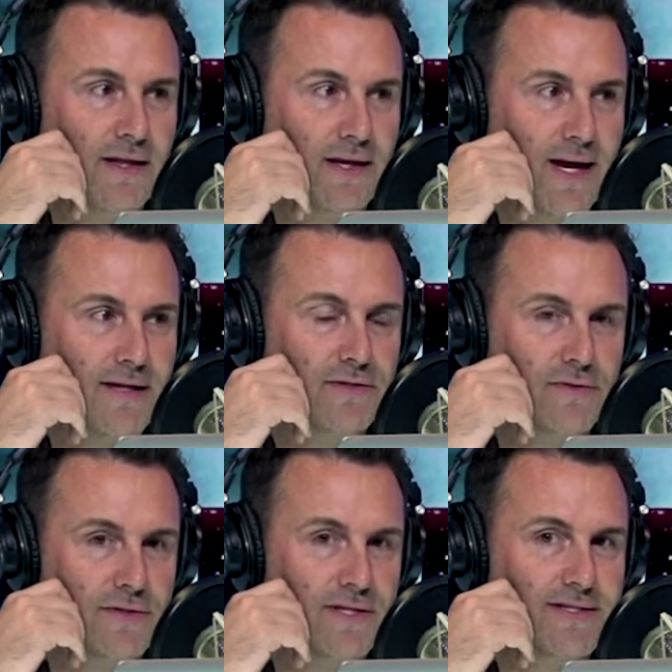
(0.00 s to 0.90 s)
And the
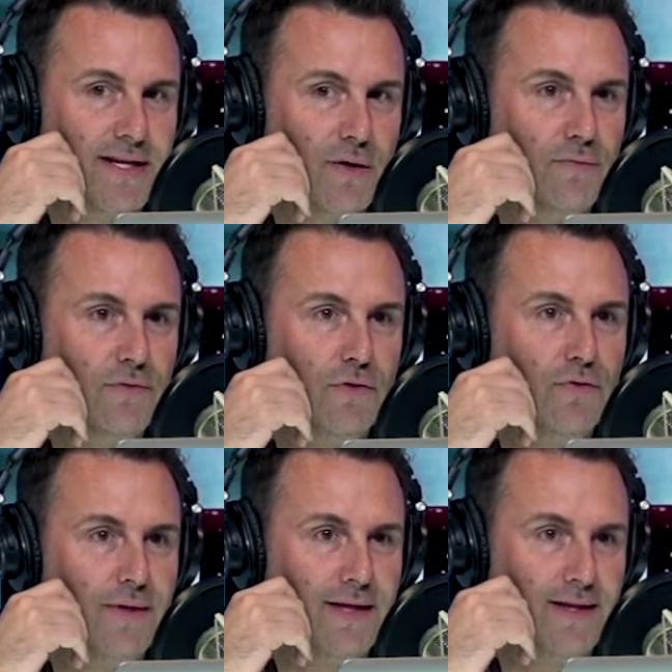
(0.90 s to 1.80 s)
answer is because they don't
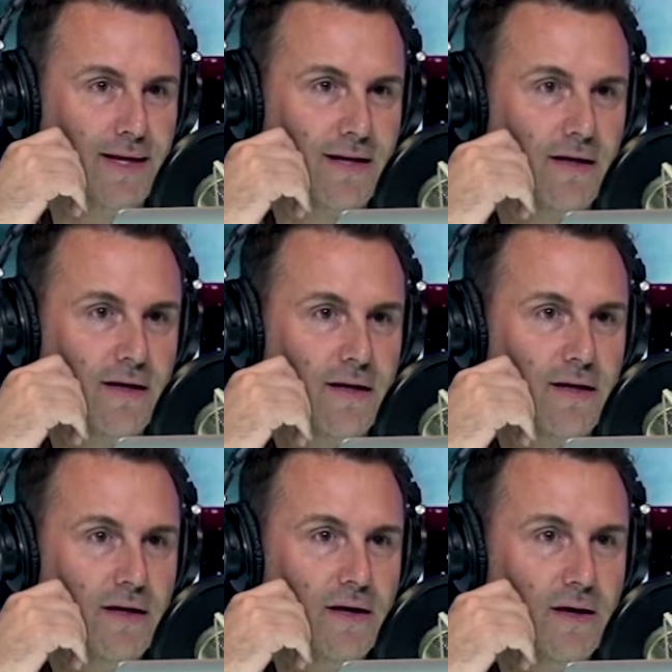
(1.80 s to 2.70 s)
do anything
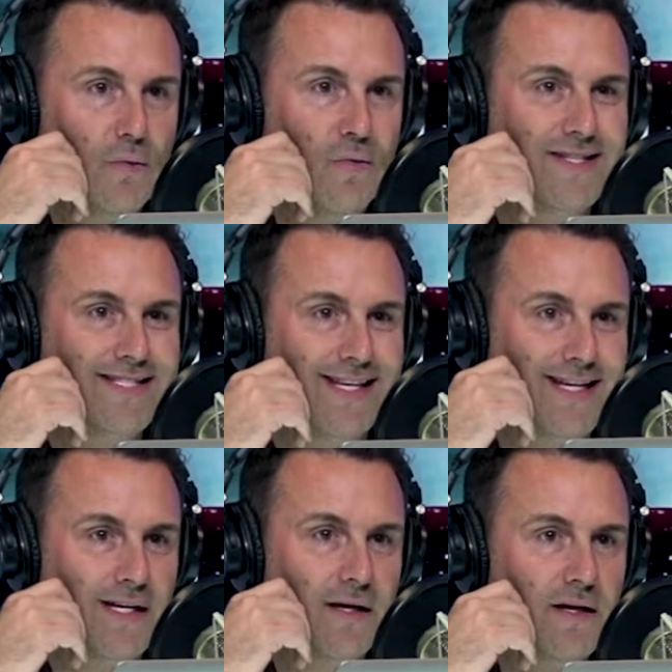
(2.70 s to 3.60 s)

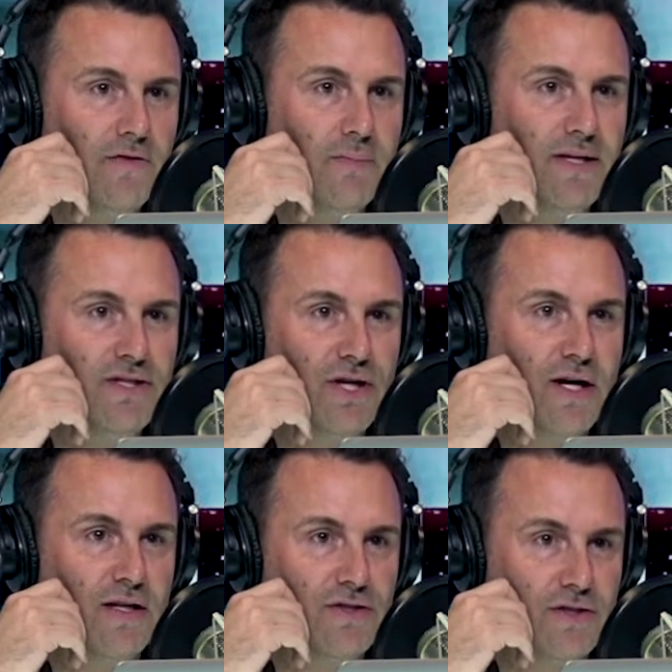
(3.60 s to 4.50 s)
risky to be
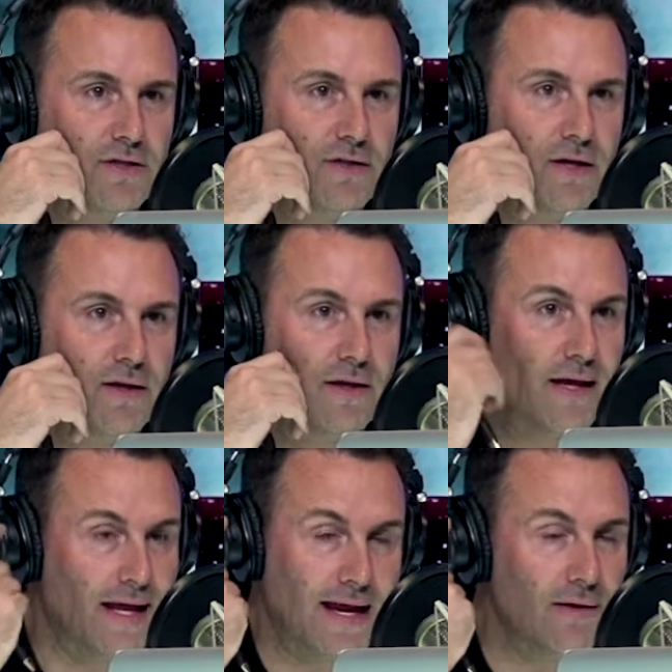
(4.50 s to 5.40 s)
judged.
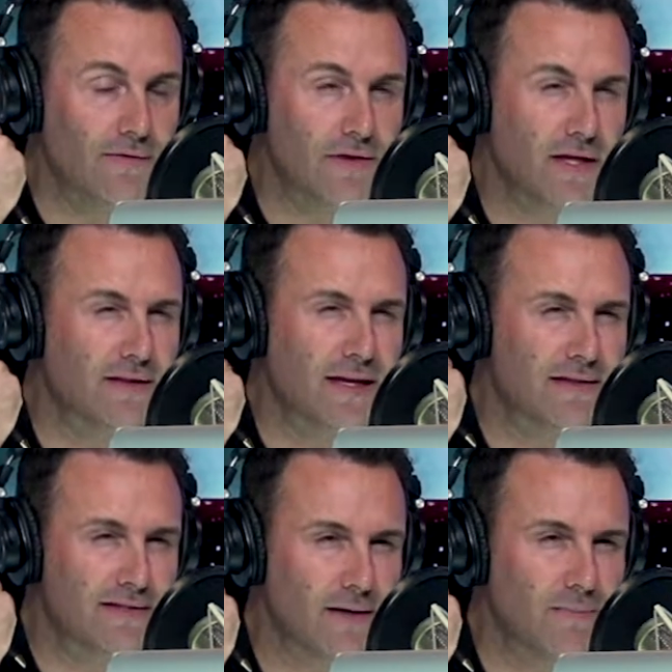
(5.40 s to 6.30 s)
And I don't even think they
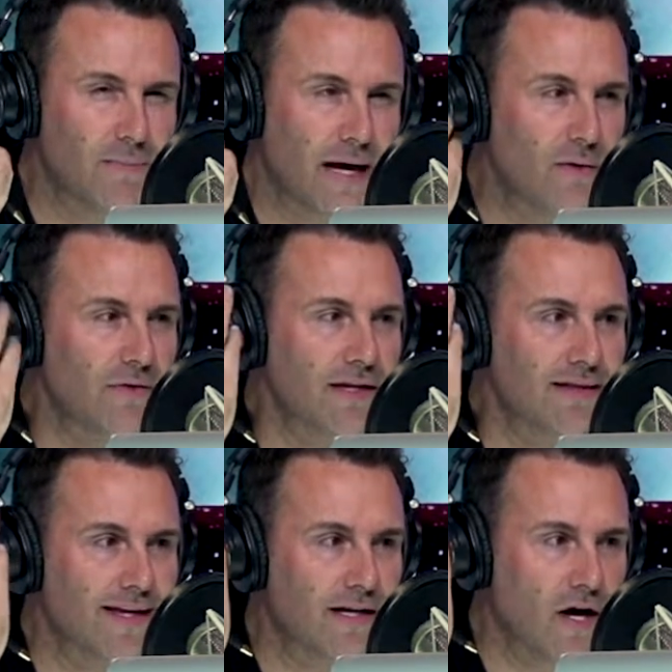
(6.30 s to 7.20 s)
sub. I don't
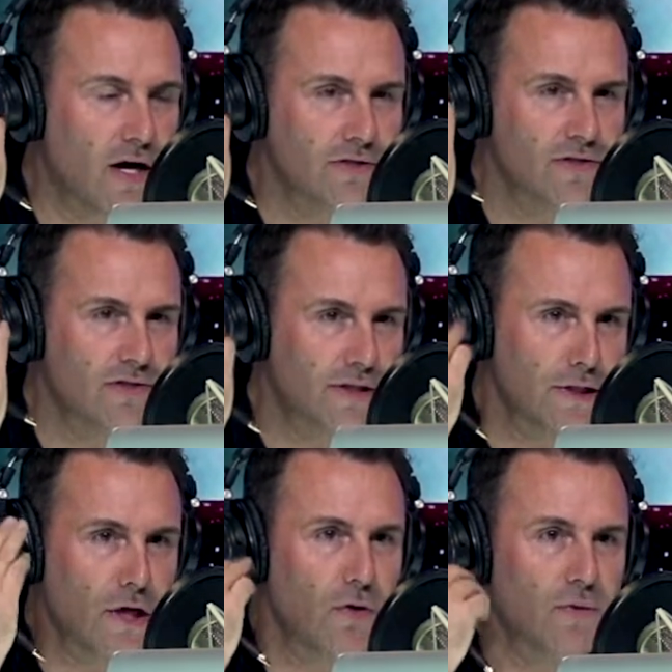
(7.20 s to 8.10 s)
think they
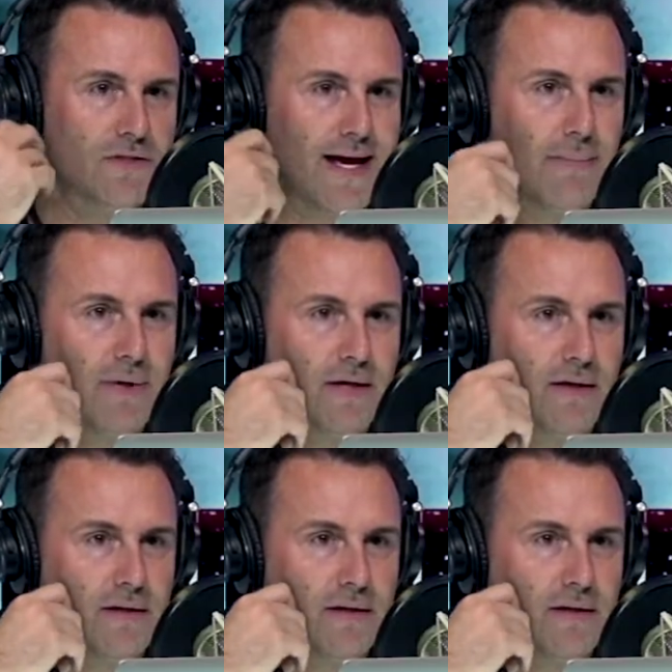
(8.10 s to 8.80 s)
consciously know what's happening.